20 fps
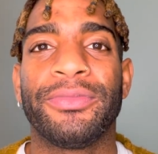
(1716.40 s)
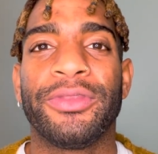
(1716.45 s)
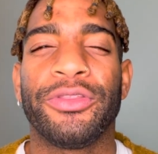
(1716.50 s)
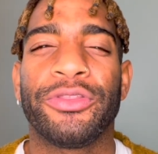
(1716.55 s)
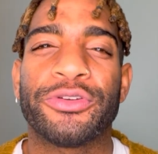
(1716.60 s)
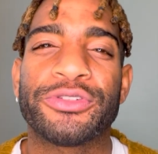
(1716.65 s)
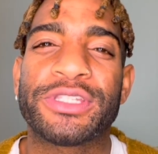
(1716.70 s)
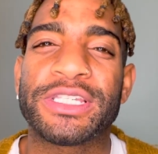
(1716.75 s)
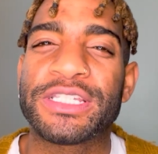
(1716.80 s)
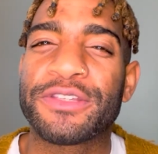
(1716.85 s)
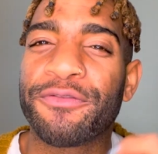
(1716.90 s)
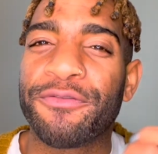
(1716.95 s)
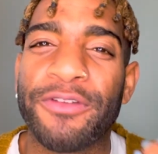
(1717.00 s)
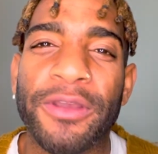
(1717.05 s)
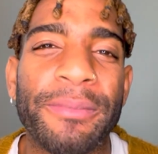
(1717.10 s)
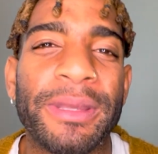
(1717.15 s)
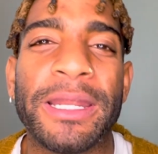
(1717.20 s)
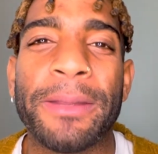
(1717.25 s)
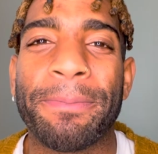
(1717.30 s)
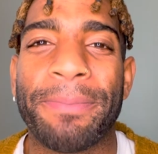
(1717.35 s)
There's this
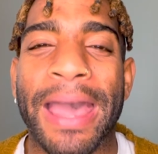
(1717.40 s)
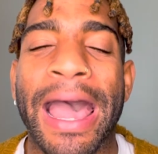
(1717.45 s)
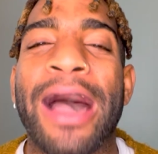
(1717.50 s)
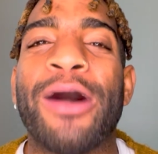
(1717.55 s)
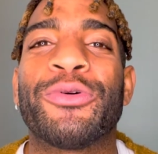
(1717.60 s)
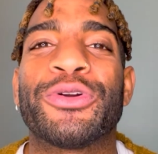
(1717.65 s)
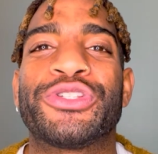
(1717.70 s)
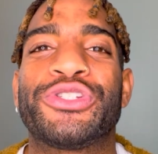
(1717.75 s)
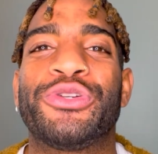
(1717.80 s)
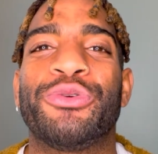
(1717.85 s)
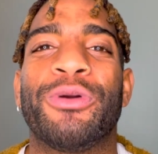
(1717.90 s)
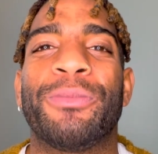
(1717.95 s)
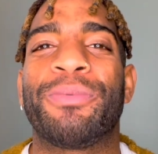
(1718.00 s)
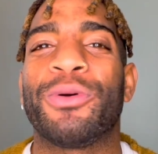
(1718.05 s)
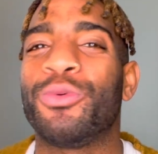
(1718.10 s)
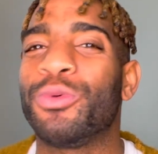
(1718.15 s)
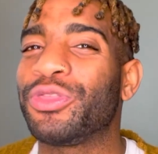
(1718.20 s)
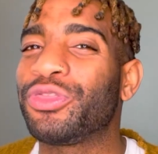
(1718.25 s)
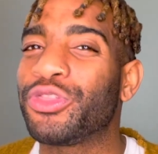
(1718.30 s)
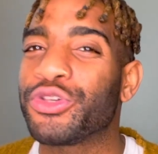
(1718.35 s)
feminine power to it,
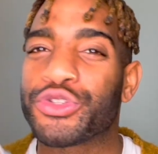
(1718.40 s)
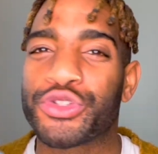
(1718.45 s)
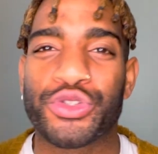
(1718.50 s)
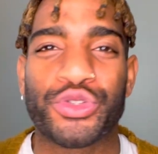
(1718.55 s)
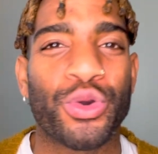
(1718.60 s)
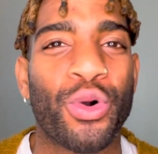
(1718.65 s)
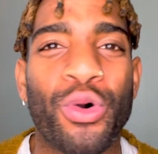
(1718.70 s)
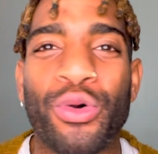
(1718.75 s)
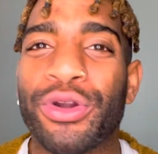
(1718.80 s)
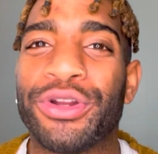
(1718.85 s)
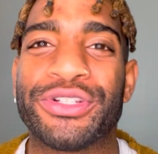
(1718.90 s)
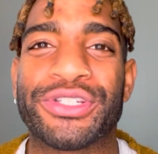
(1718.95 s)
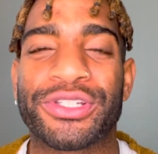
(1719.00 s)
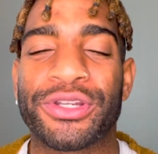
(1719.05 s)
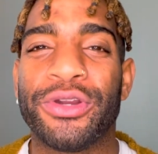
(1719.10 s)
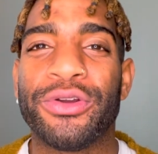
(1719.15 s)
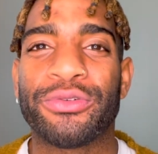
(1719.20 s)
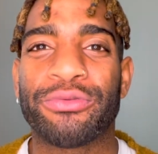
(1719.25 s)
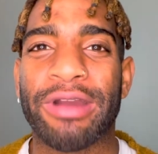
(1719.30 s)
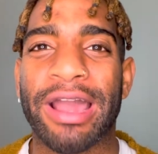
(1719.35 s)
but with the swords,
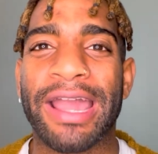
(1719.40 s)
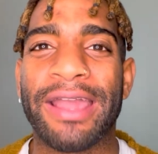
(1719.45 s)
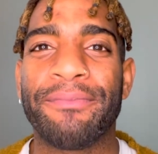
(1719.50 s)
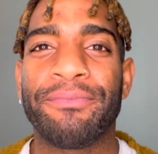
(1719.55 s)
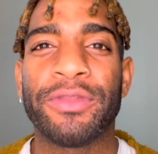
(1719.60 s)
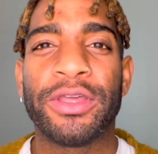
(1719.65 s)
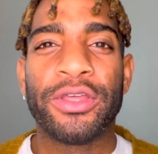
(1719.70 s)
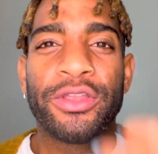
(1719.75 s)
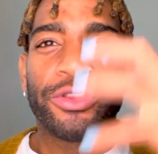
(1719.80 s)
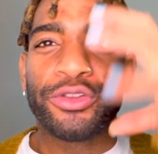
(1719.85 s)
right?